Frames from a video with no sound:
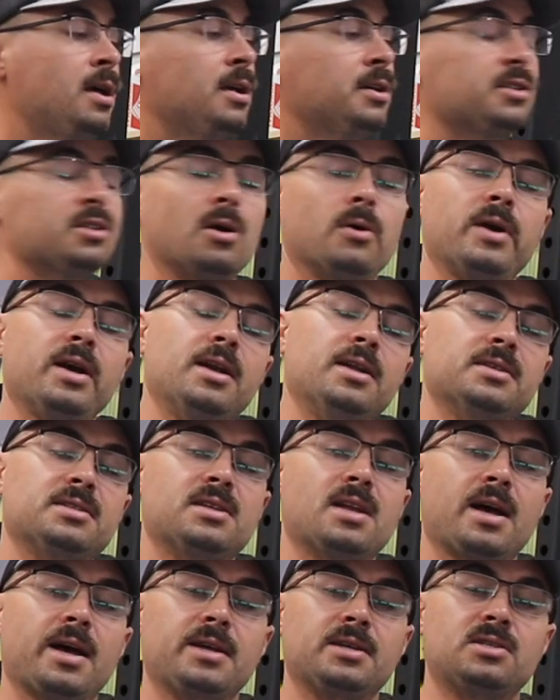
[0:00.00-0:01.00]
So it is
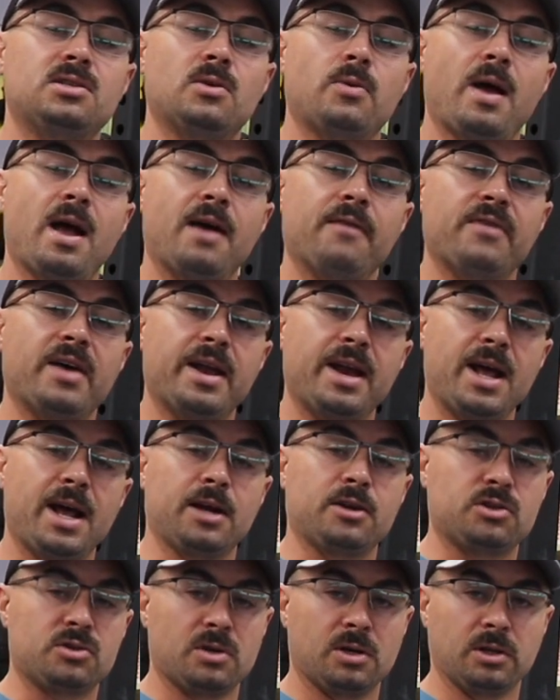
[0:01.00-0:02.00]
nice to have that
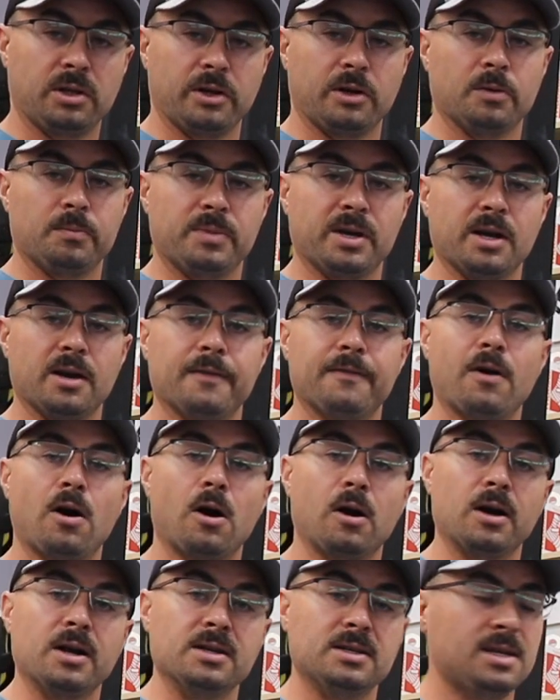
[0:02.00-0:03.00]
extra little bit of
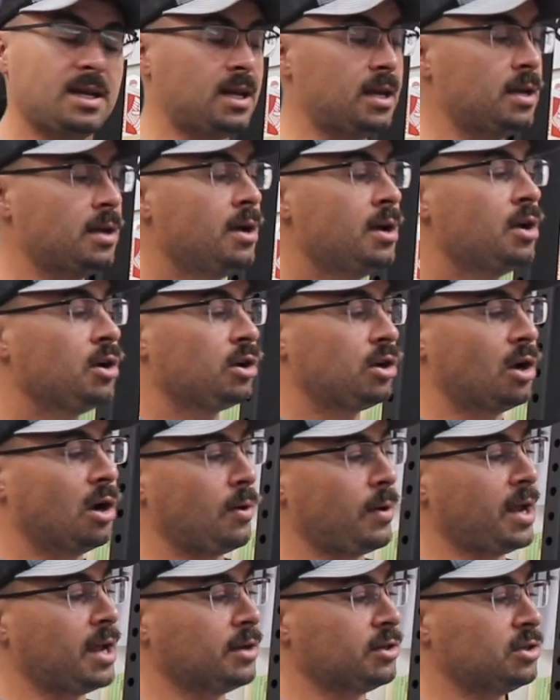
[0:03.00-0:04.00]
R&D
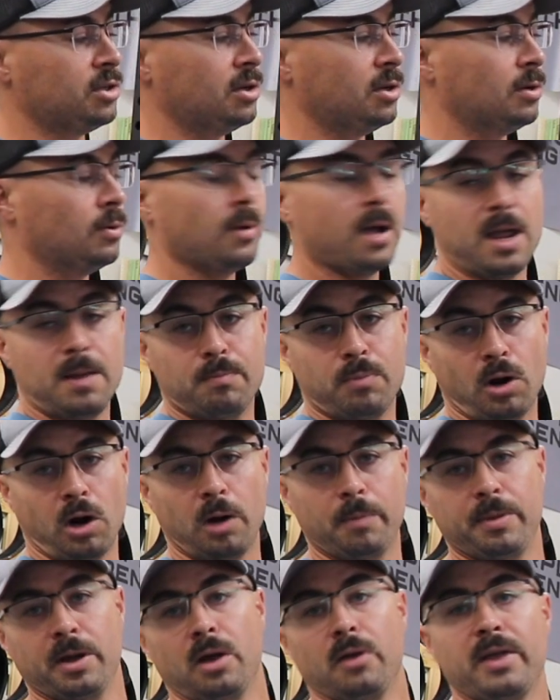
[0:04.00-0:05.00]
go into a
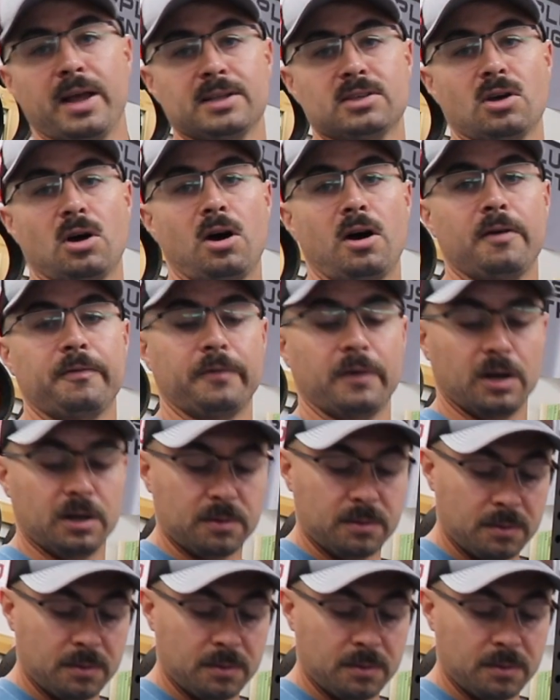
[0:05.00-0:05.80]
barbell that's offered.